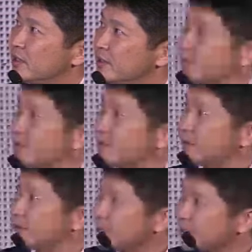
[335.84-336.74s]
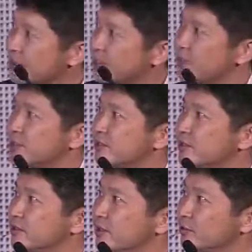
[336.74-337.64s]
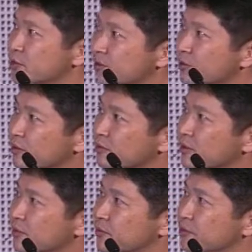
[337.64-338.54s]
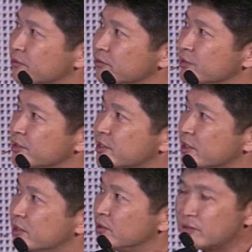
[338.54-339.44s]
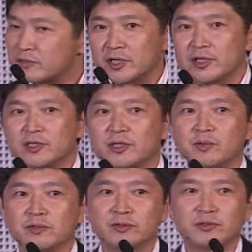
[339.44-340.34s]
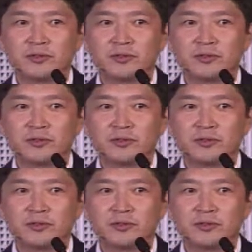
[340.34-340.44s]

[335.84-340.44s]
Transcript: In that case, also, if you use the longer interval